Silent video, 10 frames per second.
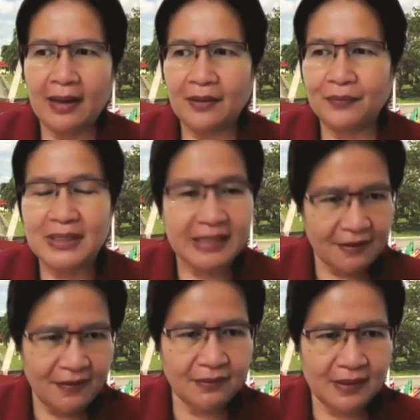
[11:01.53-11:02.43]

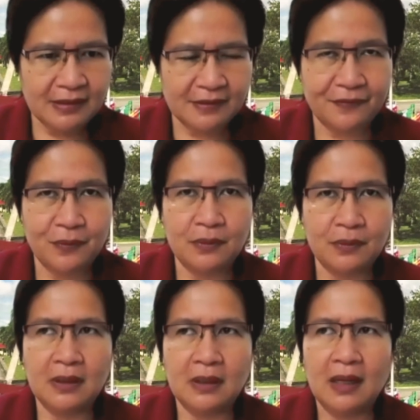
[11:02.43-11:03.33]
receiving this food,
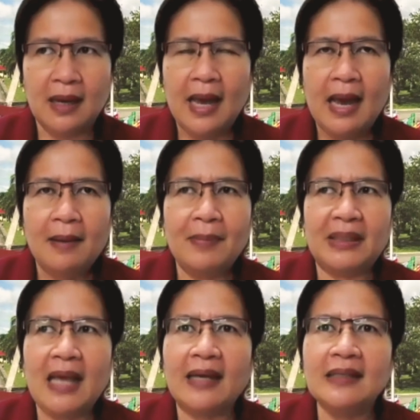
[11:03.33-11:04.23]
but
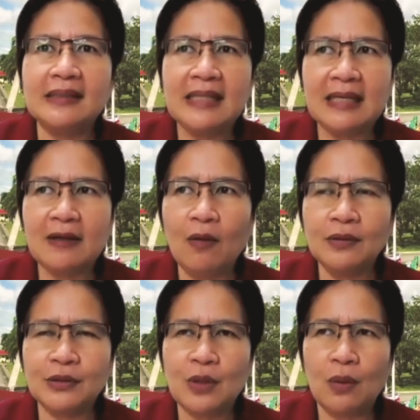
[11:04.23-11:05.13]
I see
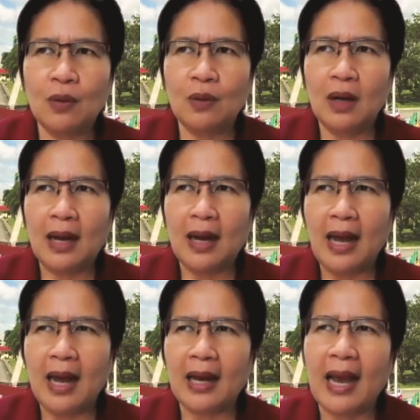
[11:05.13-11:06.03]
also
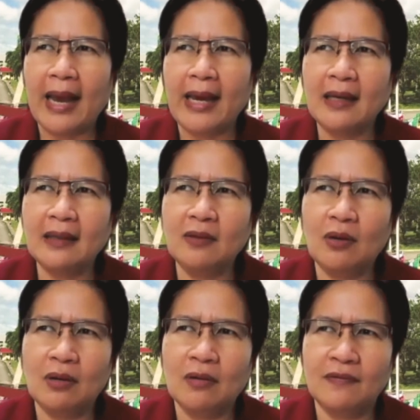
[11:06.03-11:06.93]
a kind
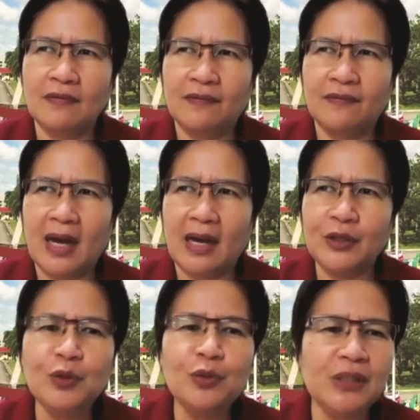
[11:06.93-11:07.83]
of a
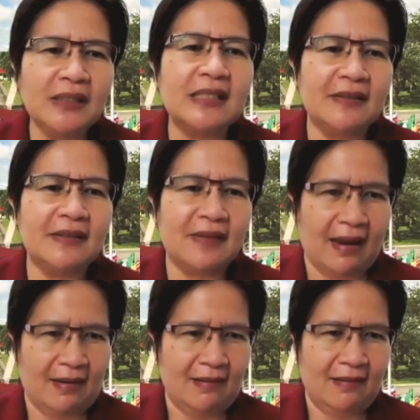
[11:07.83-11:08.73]
unity there,
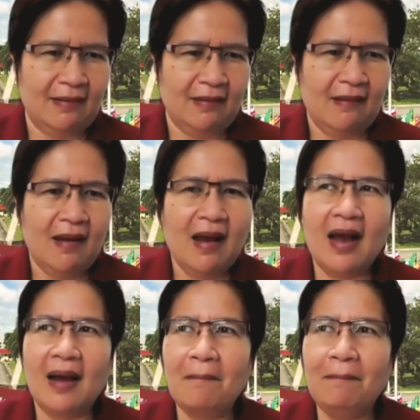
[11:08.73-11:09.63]

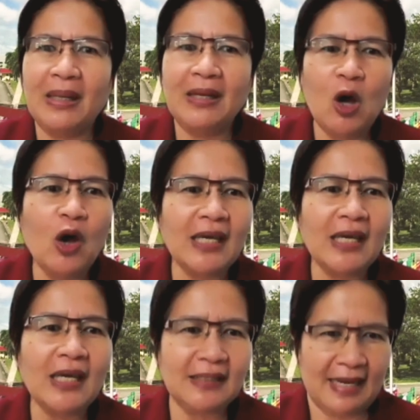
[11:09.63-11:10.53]
a
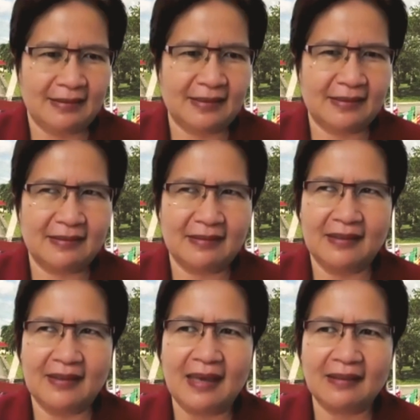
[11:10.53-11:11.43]
belongingness,
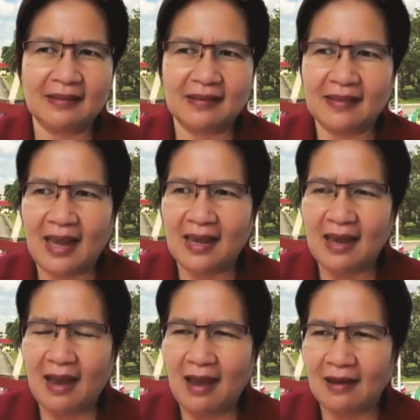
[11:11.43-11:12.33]
that they
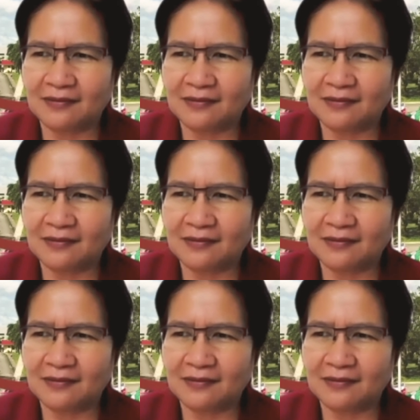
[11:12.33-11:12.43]
have